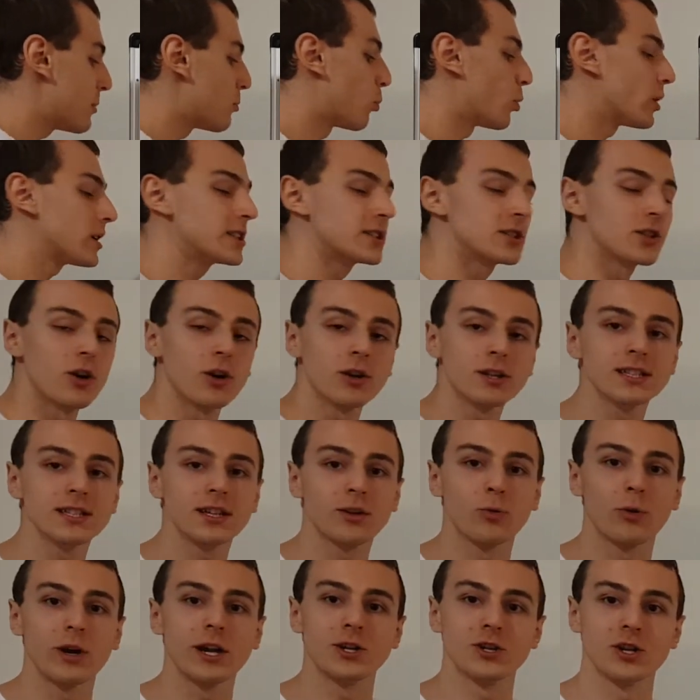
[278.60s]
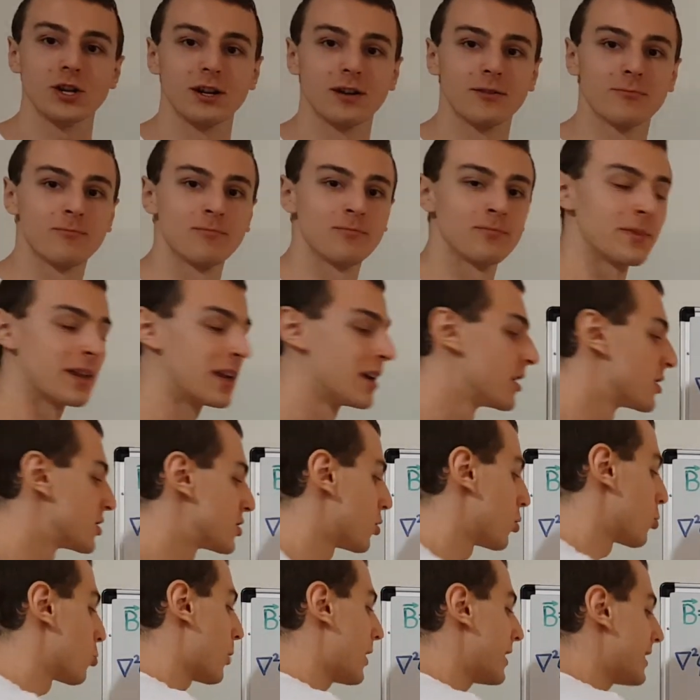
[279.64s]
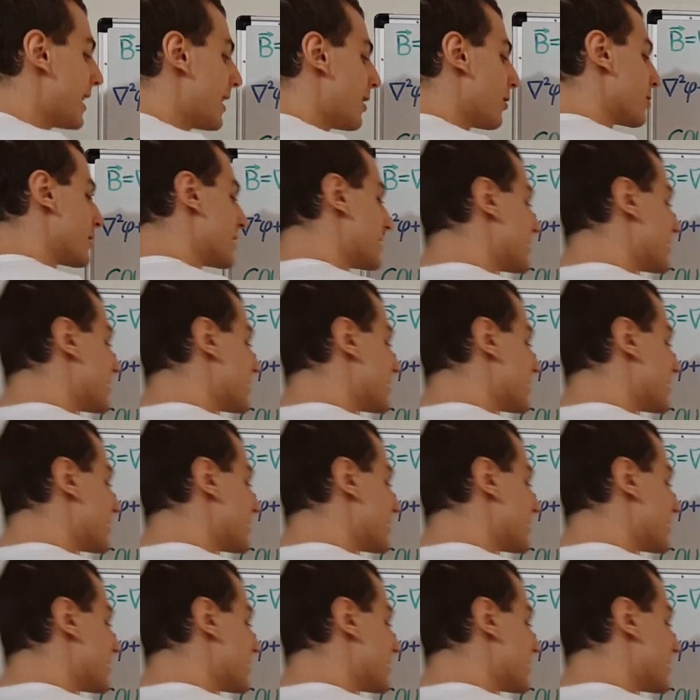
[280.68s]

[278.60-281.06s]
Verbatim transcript: Poisson's equation. So I'll write that on the